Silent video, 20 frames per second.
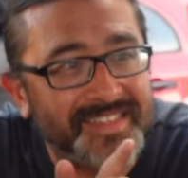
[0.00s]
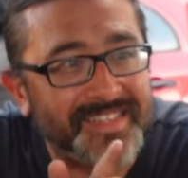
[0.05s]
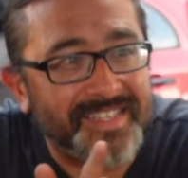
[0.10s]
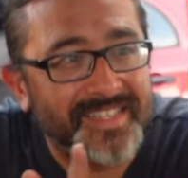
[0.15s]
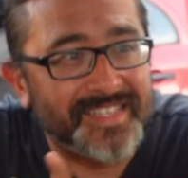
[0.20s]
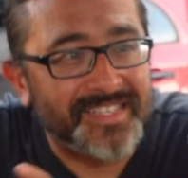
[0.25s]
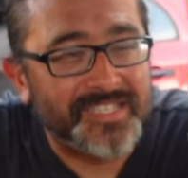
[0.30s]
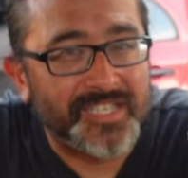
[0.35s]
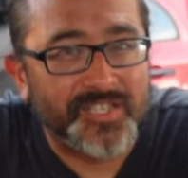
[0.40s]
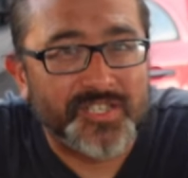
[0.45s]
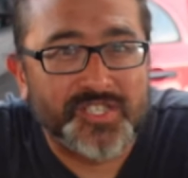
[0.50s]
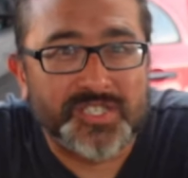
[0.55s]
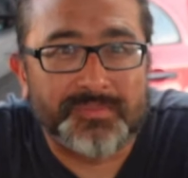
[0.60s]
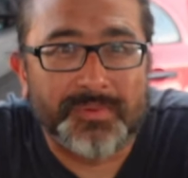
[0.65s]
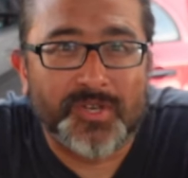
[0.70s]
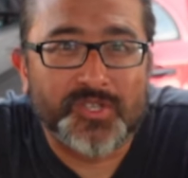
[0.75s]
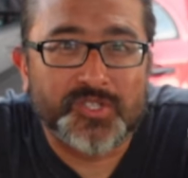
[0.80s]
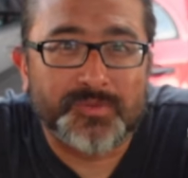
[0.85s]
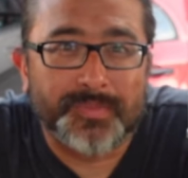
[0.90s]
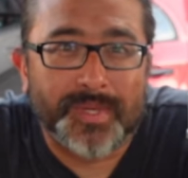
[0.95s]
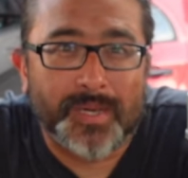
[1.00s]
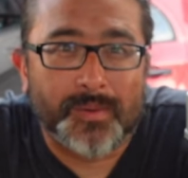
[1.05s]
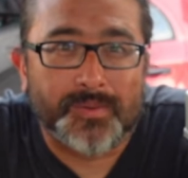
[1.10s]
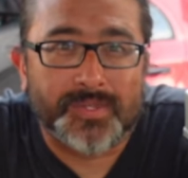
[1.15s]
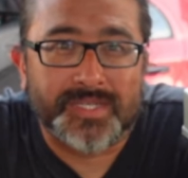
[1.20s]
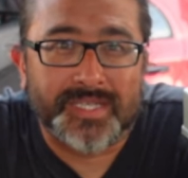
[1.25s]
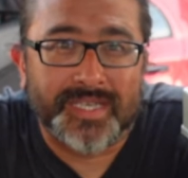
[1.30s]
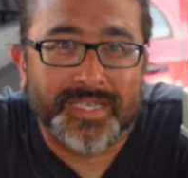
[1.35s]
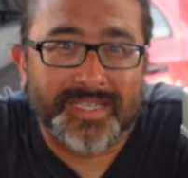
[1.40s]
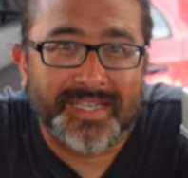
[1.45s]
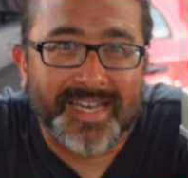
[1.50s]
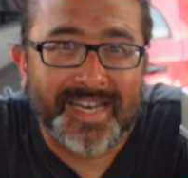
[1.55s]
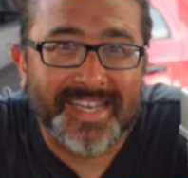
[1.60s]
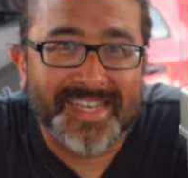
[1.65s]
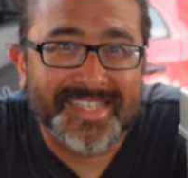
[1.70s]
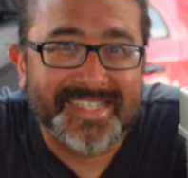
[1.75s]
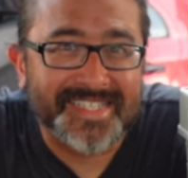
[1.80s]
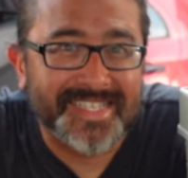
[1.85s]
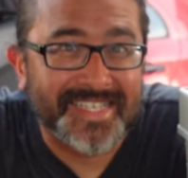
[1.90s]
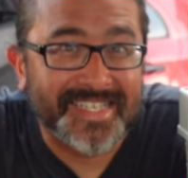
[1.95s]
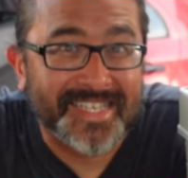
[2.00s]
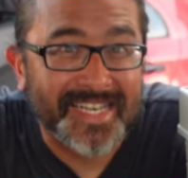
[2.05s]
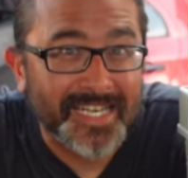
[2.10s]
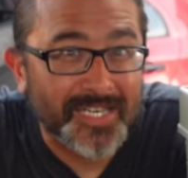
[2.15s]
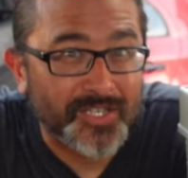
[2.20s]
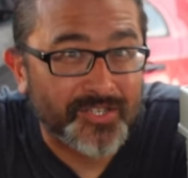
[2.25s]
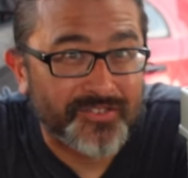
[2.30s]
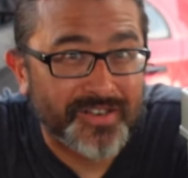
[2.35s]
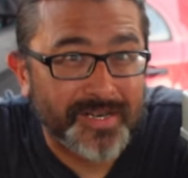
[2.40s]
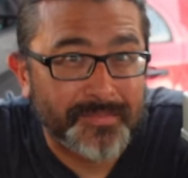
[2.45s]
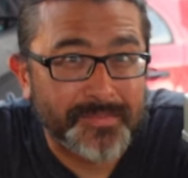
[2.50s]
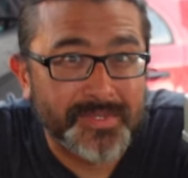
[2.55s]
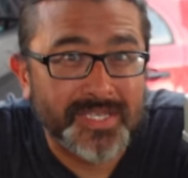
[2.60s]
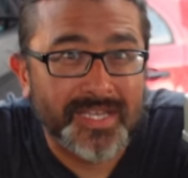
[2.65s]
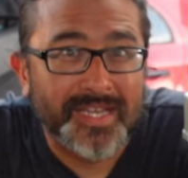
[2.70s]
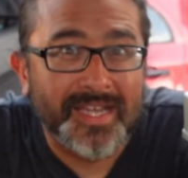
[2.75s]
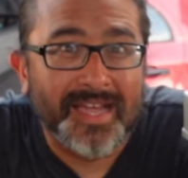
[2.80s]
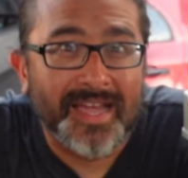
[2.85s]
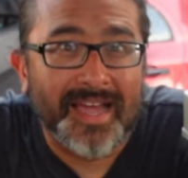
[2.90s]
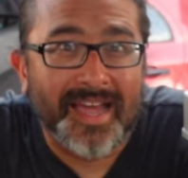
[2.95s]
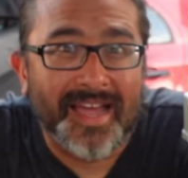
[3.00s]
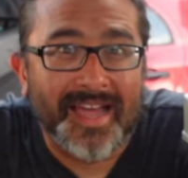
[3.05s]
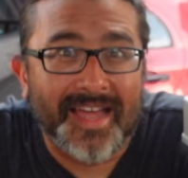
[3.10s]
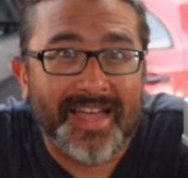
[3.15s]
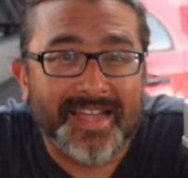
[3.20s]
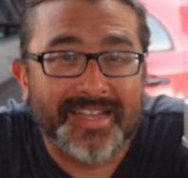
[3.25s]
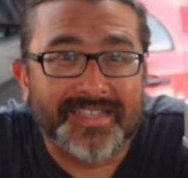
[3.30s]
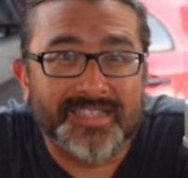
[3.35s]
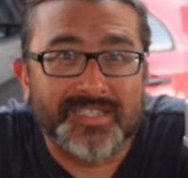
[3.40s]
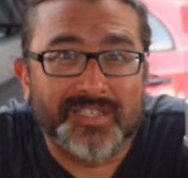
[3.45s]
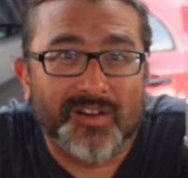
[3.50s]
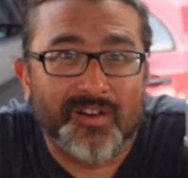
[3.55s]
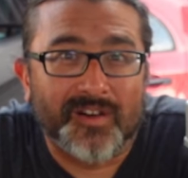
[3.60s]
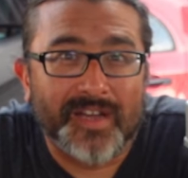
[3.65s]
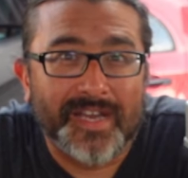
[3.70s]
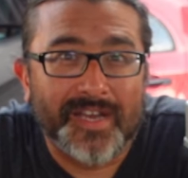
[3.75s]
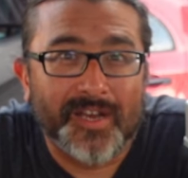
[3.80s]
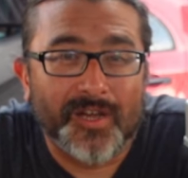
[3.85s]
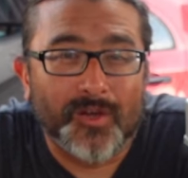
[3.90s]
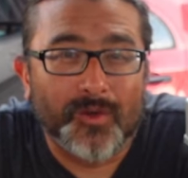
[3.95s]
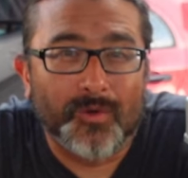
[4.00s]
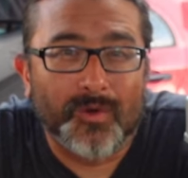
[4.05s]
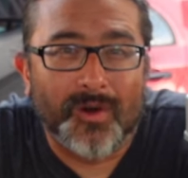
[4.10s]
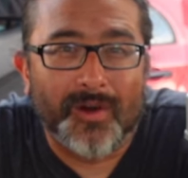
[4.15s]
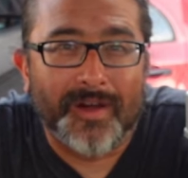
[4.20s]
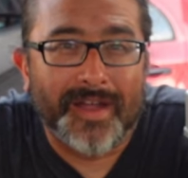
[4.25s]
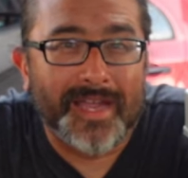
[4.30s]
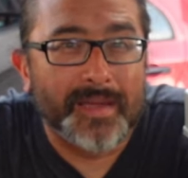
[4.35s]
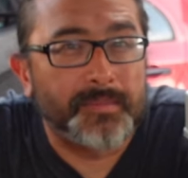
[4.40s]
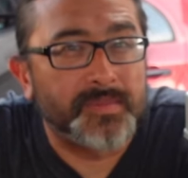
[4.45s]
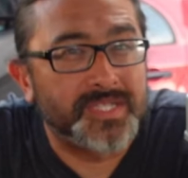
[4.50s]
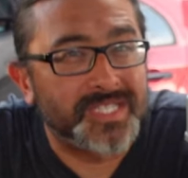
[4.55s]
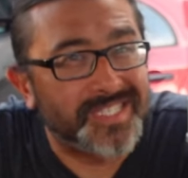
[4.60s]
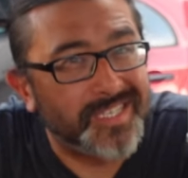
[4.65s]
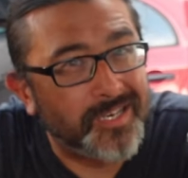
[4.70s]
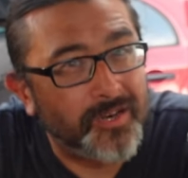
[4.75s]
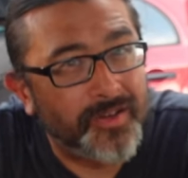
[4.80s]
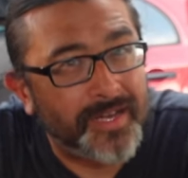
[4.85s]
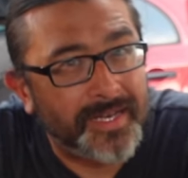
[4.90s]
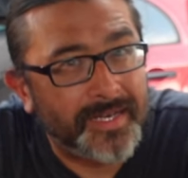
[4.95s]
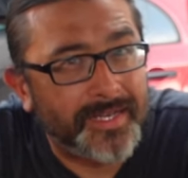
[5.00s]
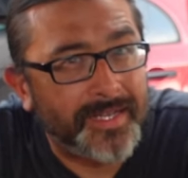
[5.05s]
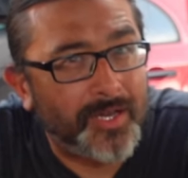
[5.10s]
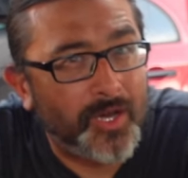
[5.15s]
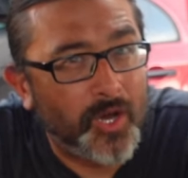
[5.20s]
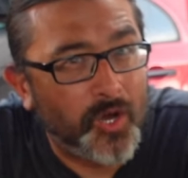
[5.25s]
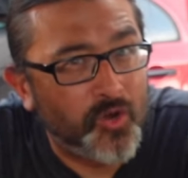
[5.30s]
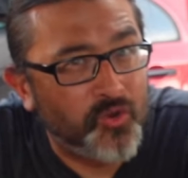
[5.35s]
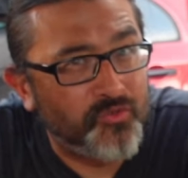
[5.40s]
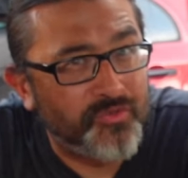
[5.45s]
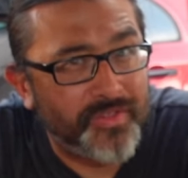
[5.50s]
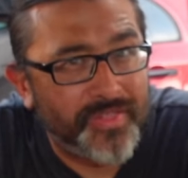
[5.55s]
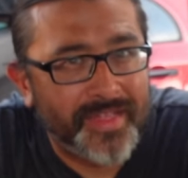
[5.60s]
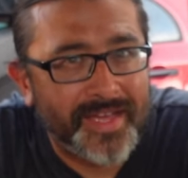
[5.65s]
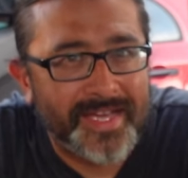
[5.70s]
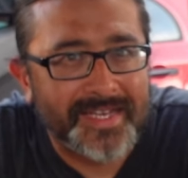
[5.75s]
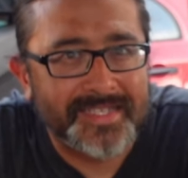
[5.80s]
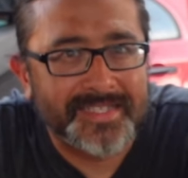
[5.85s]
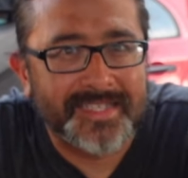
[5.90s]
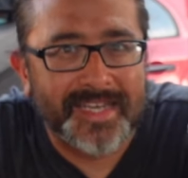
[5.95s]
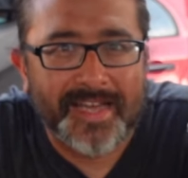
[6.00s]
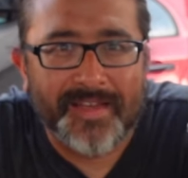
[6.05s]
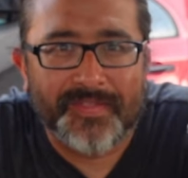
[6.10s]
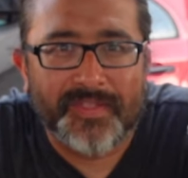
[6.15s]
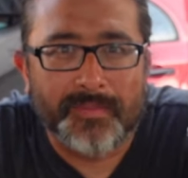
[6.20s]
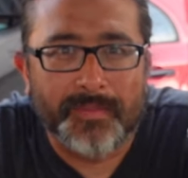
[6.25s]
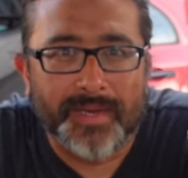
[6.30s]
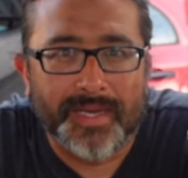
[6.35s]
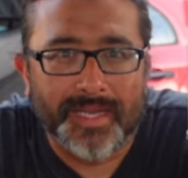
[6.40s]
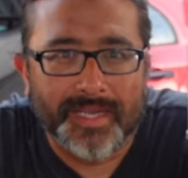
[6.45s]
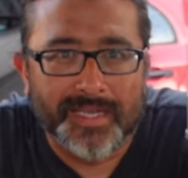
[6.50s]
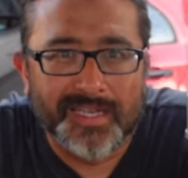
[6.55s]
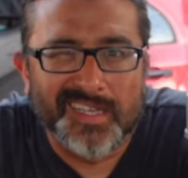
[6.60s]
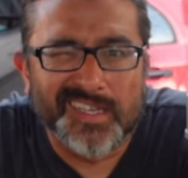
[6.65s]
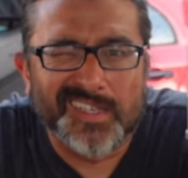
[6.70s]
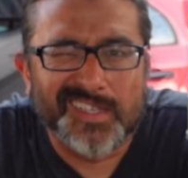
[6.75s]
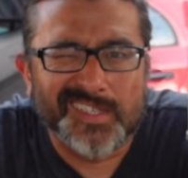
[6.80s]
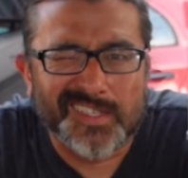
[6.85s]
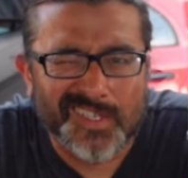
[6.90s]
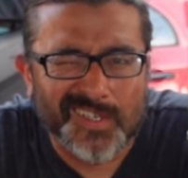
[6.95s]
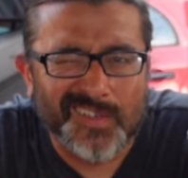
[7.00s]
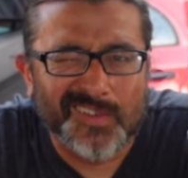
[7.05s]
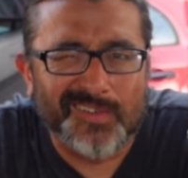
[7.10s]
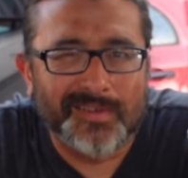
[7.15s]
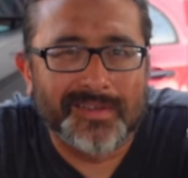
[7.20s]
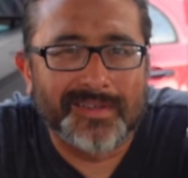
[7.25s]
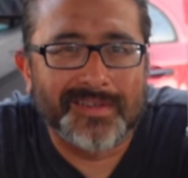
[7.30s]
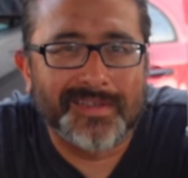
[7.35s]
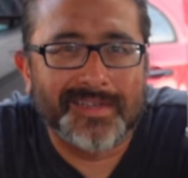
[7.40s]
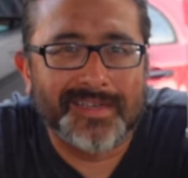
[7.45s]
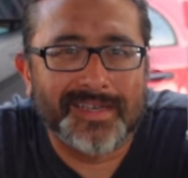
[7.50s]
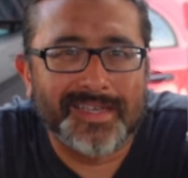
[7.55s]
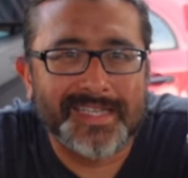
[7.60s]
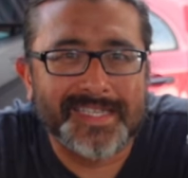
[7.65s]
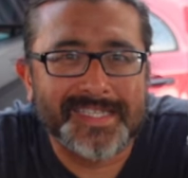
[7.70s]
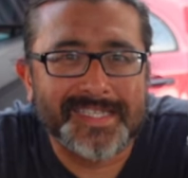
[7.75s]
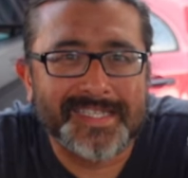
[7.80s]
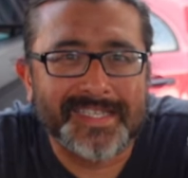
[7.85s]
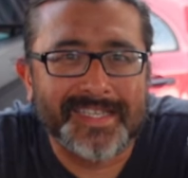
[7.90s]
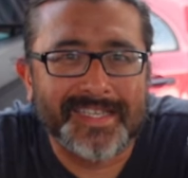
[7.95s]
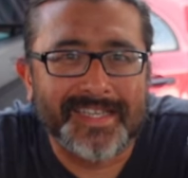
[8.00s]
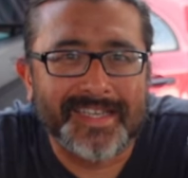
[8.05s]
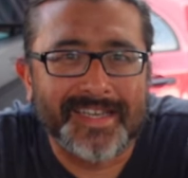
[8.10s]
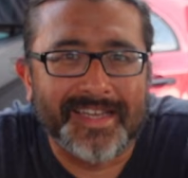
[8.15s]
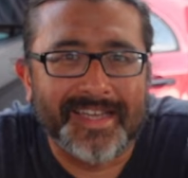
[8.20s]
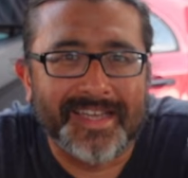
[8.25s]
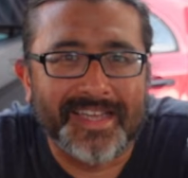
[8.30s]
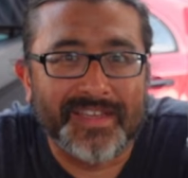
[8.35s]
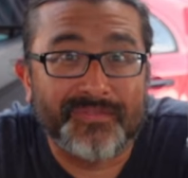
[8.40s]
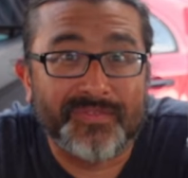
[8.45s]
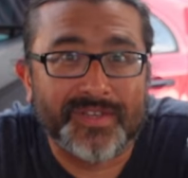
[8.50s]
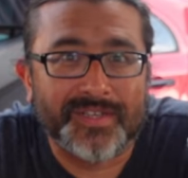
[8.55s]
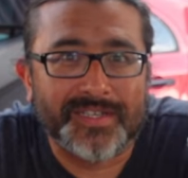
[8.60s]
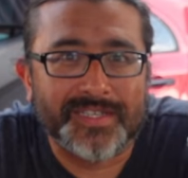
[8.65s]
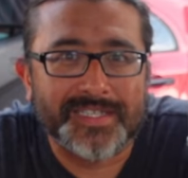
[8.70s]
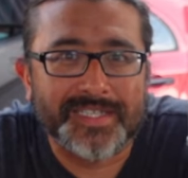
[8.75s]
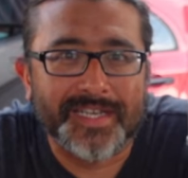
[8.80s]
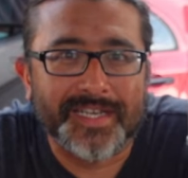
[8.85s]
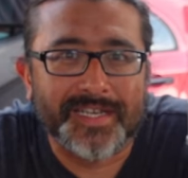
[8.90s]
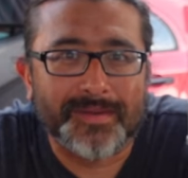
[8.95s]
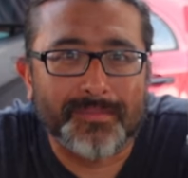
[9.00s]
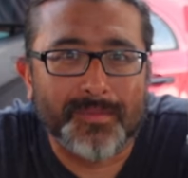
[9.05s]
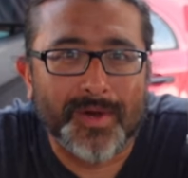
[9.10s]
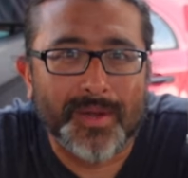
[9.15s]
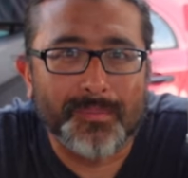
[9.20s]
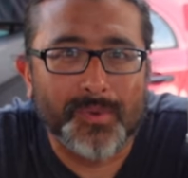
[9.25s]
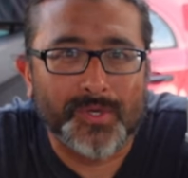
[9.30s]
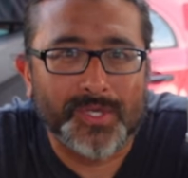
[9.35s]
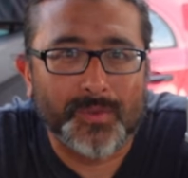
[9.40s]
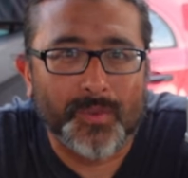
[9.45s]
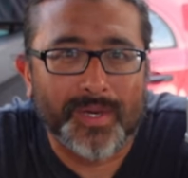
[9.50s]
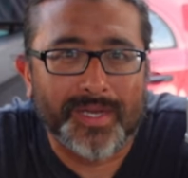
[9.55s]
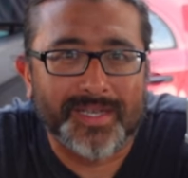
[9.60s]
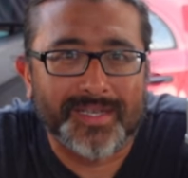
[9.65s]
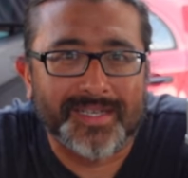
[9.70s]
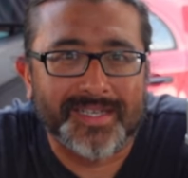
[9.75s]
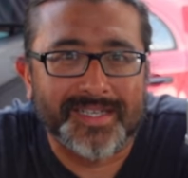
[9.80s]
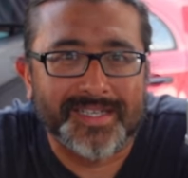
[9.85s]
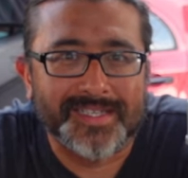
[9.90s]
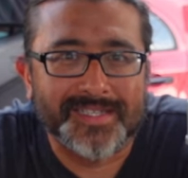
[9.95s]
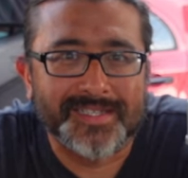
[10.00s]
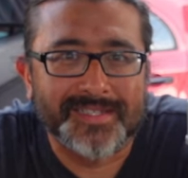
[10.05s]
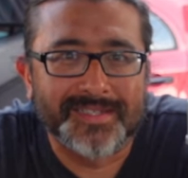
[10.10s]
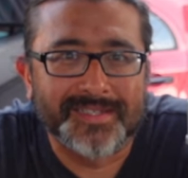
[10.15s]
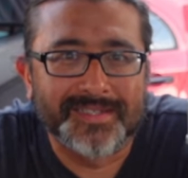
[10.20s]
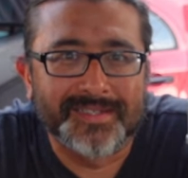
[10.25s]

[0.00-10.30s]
These are supposed to be able to take 80 kilograms, and I know I am slightly over that at the minute. So let's see if it can take my body weight at least.